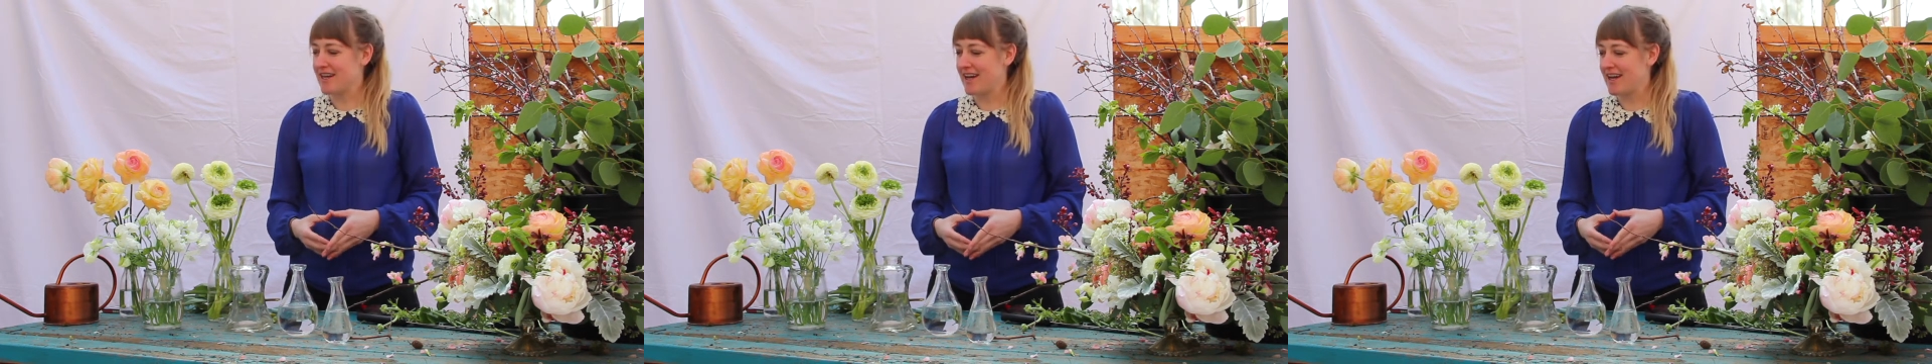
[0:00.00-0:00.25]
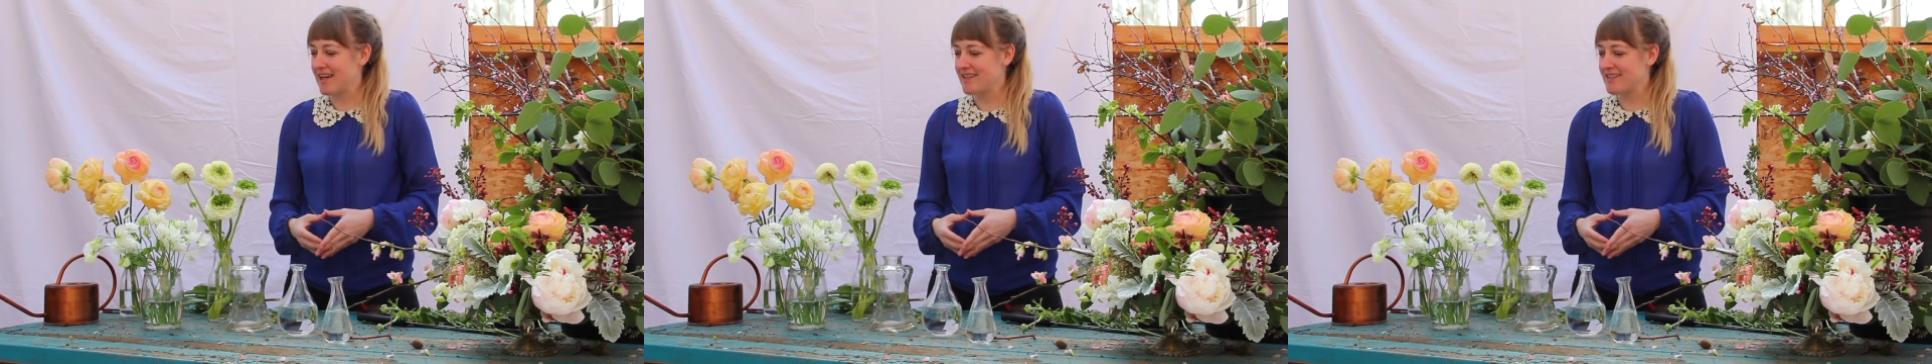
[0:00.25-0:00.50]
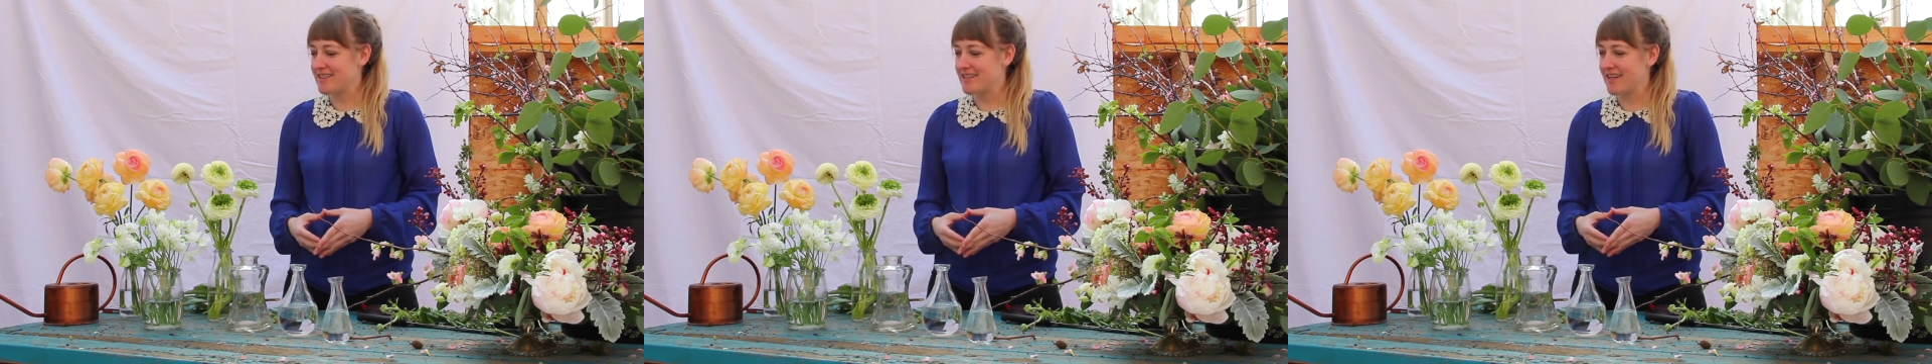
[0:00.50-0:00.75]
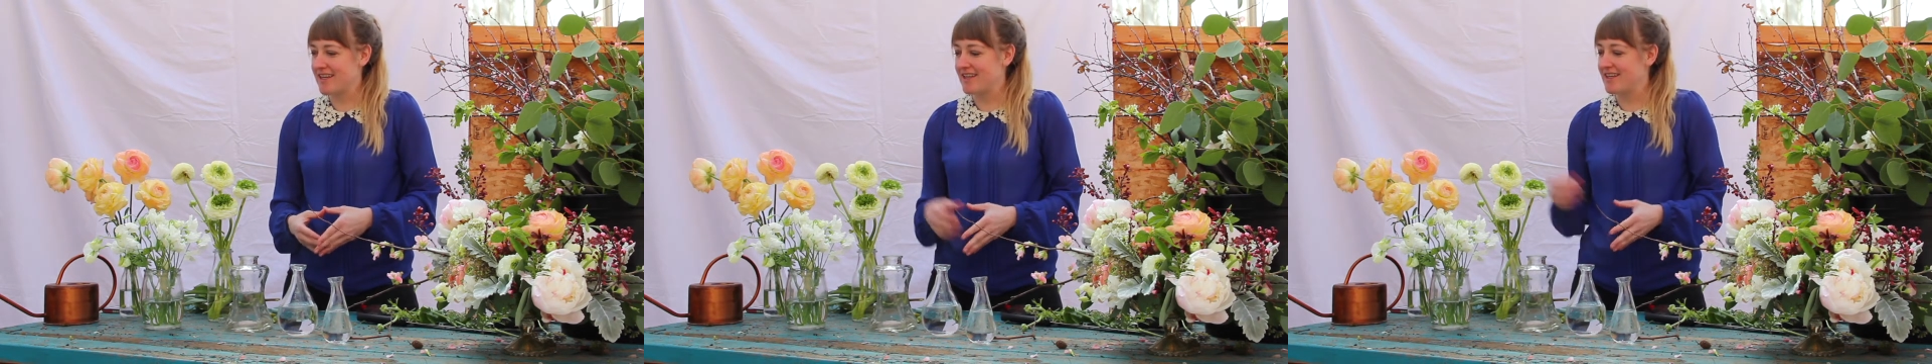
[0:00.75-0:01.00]
and
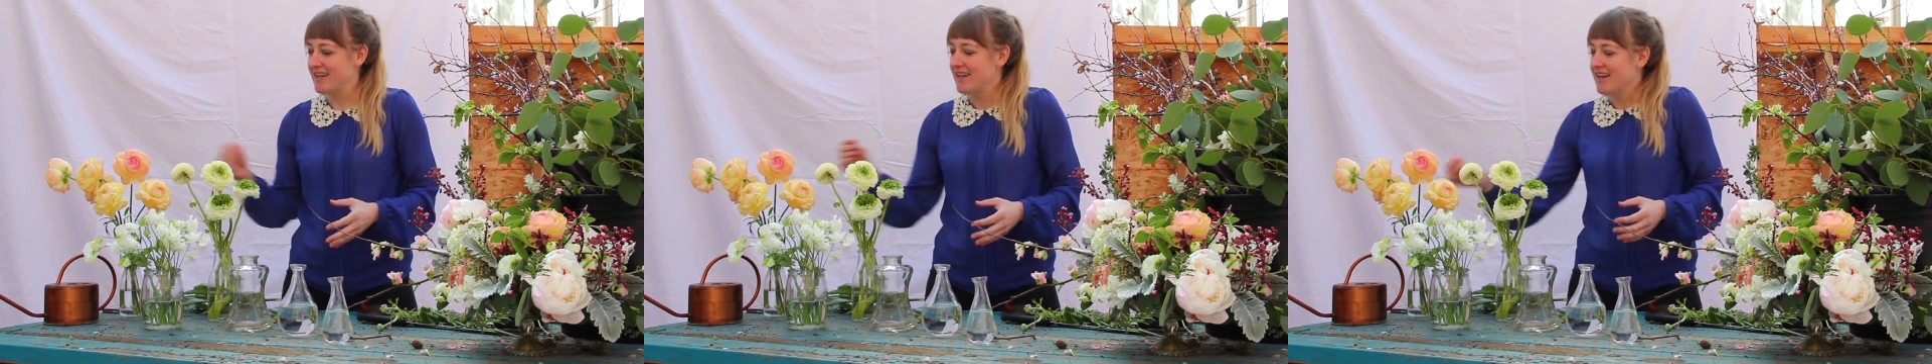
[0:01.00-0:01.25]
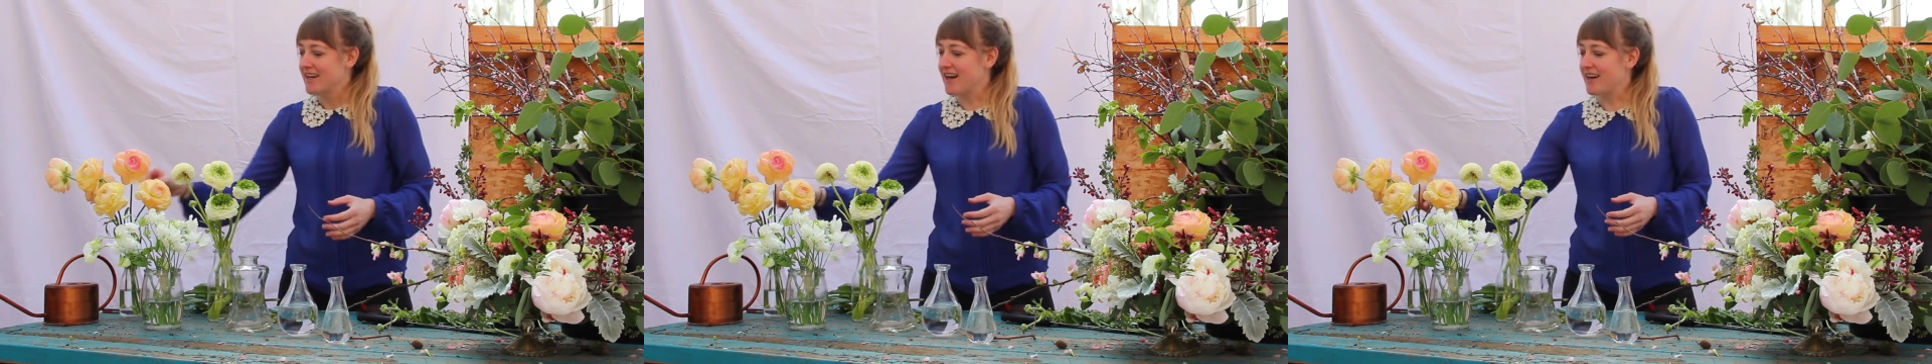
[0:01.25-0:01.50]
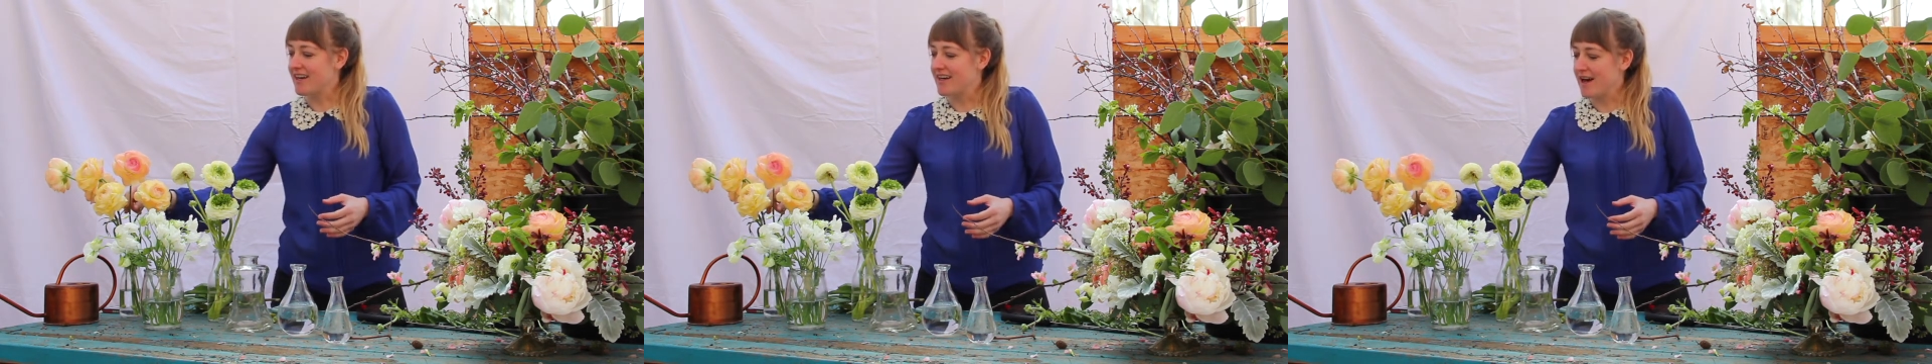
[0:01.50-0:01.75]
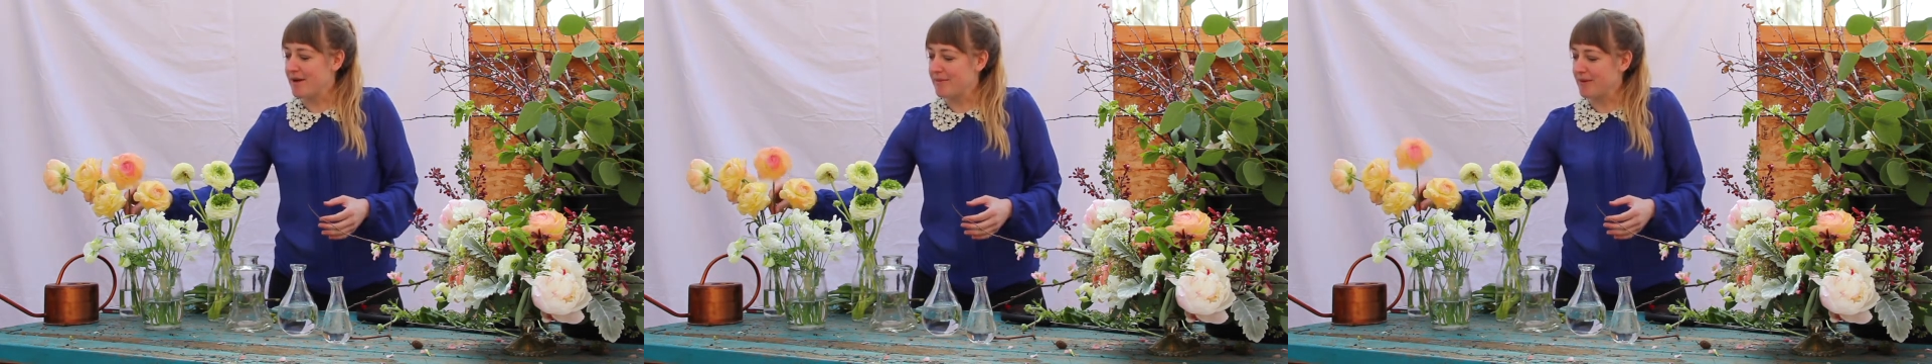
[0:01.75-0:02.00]
then cutting
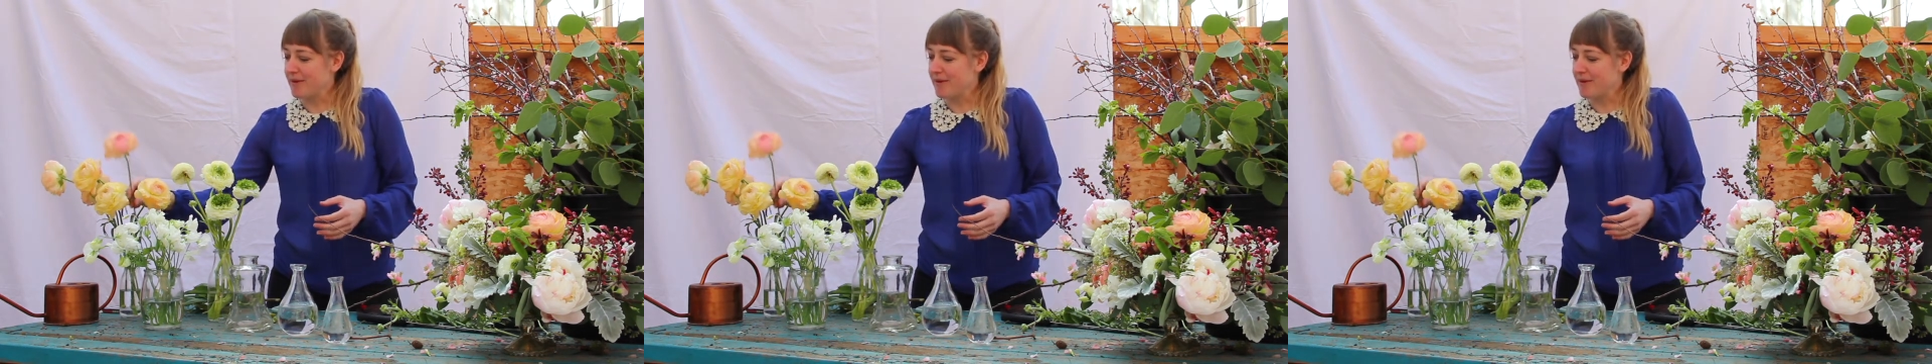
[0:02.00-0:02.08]
up